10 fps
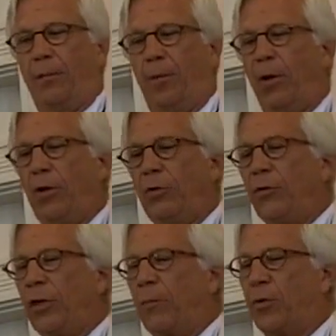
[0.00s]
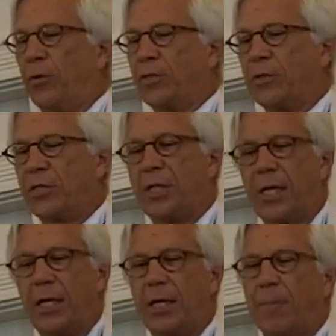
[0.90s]
Paul knew the importance of
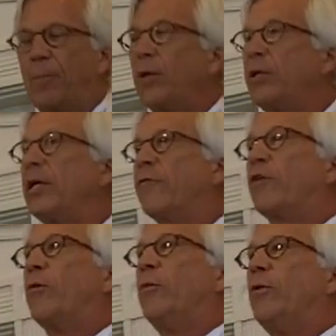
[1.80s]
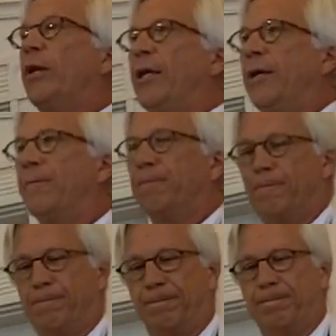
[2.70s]
singing in the building of community.
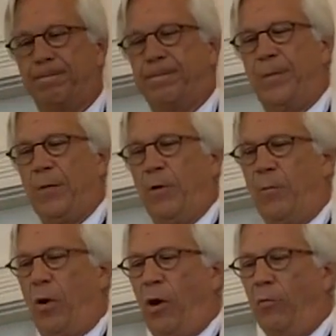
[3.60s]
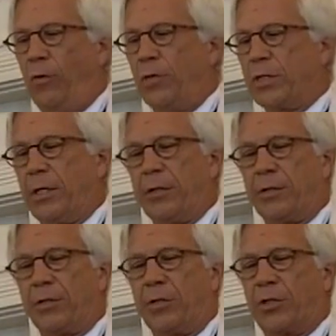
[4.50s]
When Paul wrote his
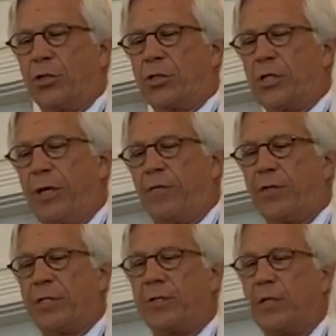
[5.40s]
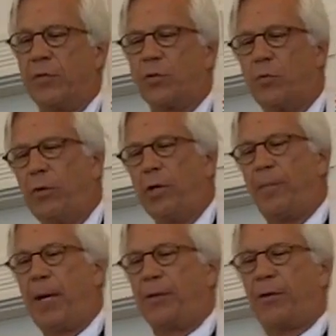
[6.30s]
letter to the church at Ephesus, he was worried
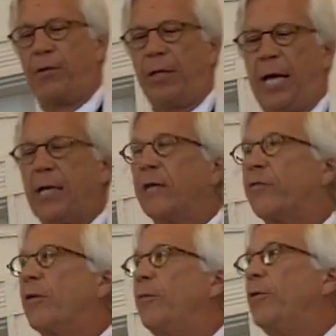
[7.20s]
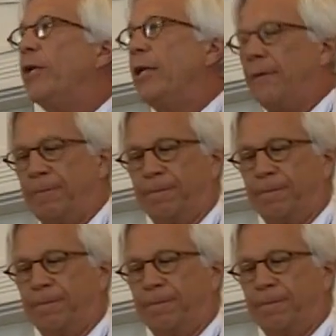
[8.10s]
about their lack of community.